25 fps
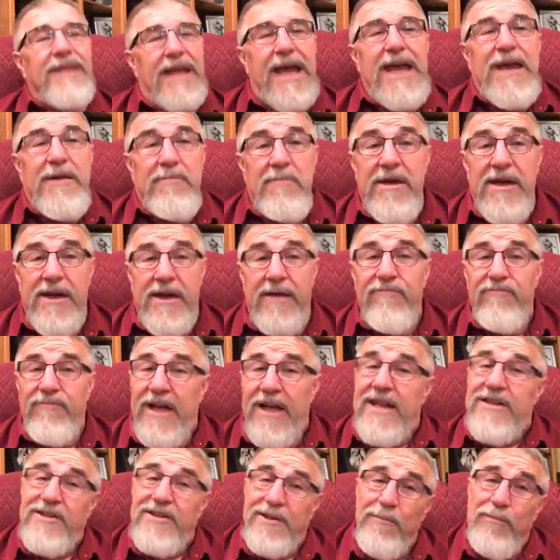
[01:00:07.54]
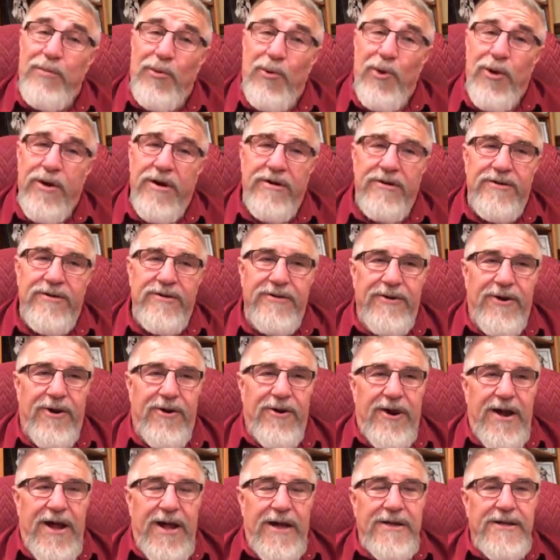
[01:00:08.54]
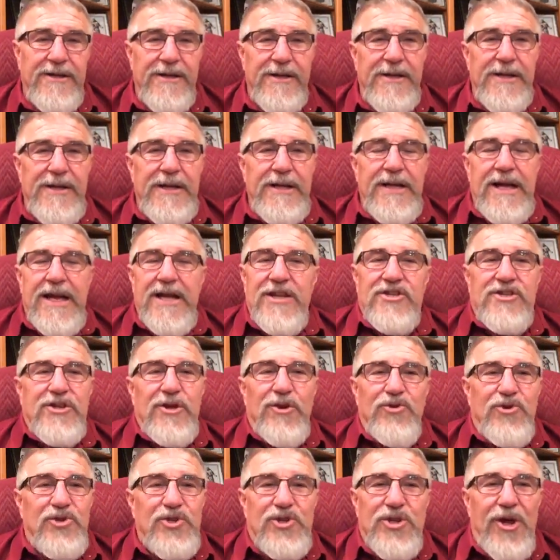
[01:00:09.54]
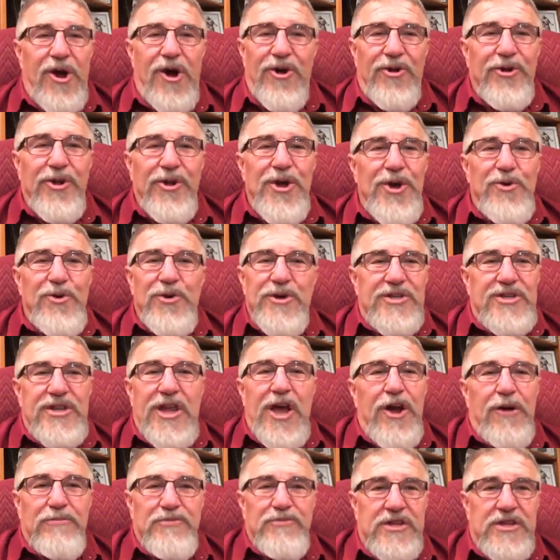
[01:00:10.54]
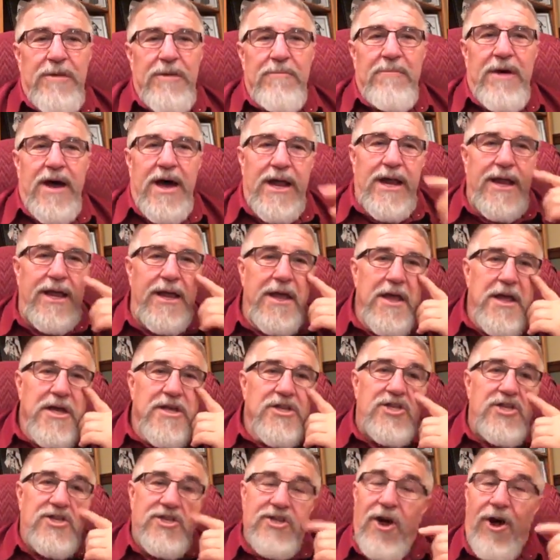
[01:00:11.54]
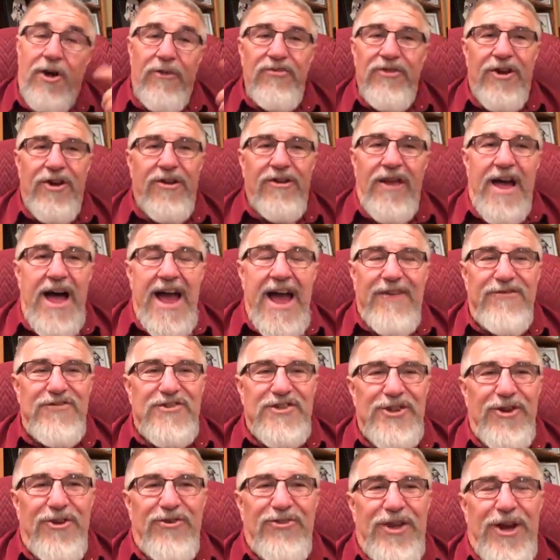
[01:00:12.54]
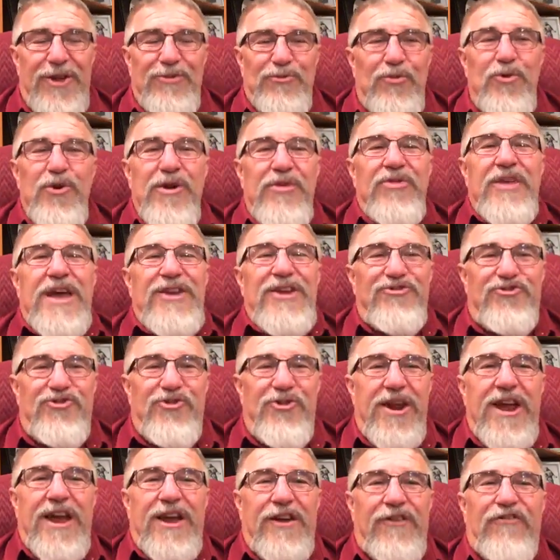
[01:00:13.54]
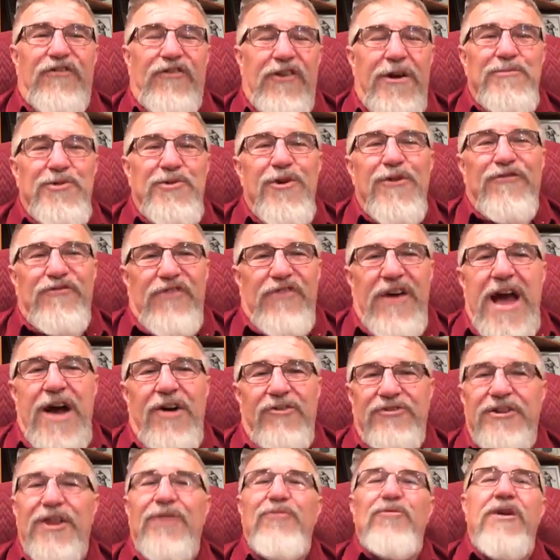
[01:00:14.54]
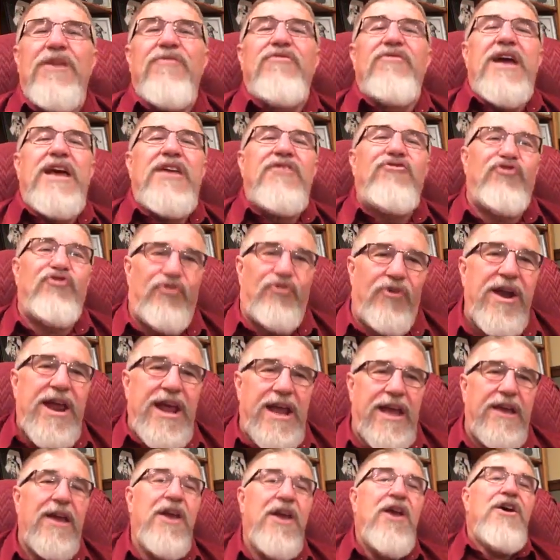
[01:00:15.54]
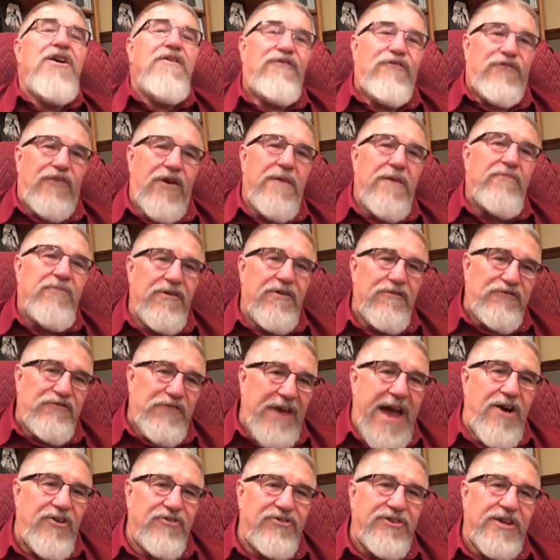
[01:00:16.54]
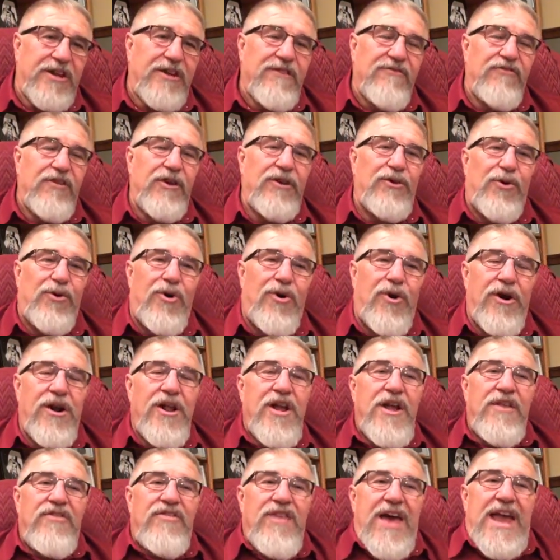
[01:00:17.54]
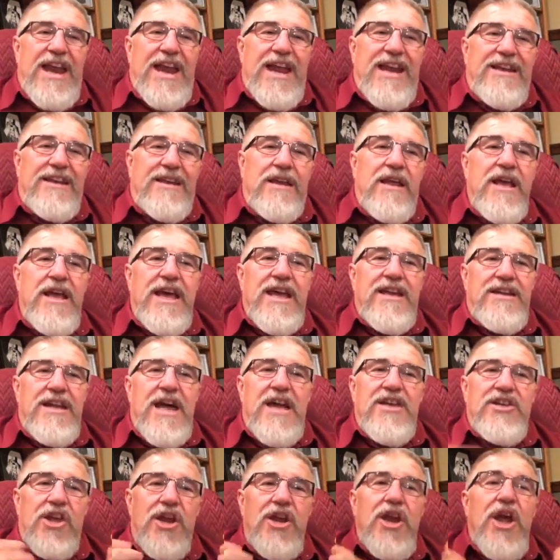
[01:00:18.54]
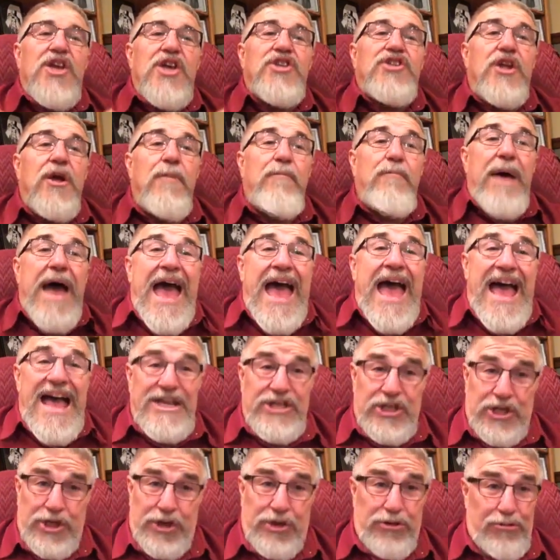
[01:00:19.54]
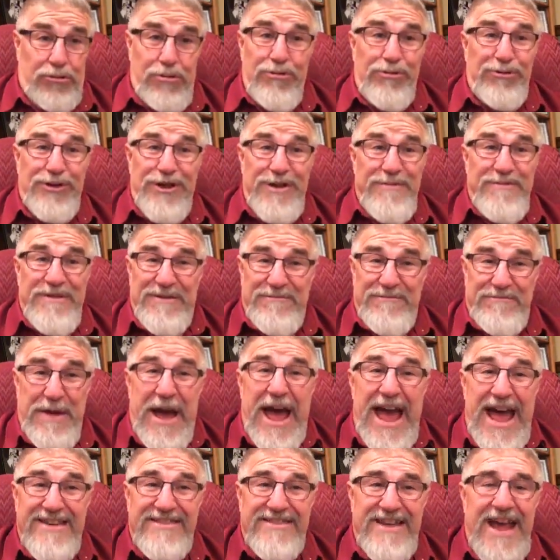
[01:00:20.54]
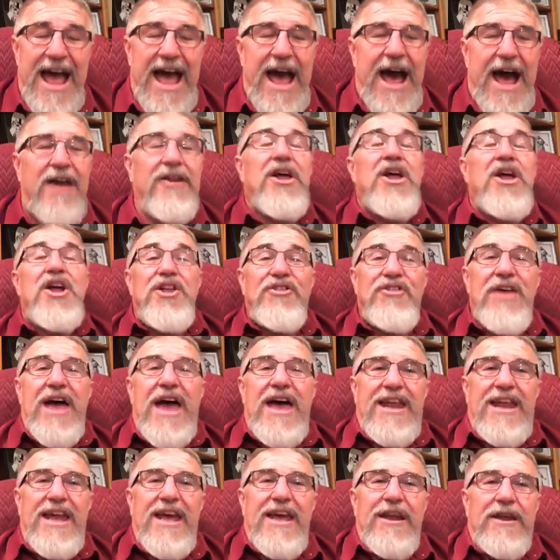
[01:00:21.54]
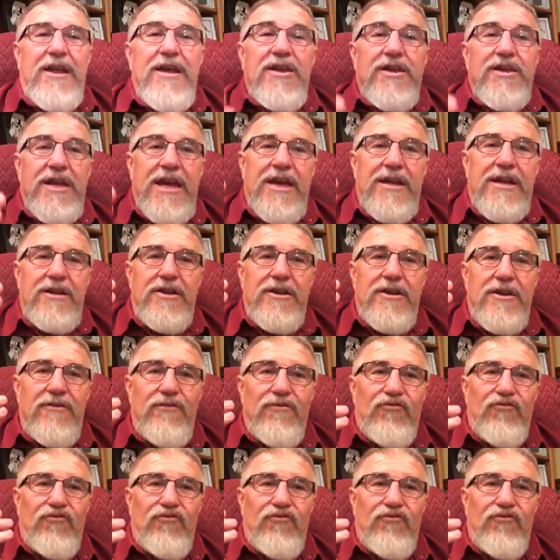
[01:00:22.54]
amen. That's important. All right. And so salt, let's help somebody salt their life so that when they drink from your fountain, when they drink from the fountain of the Lord, that it, it doesn't just pass through them and pass out, that it, it,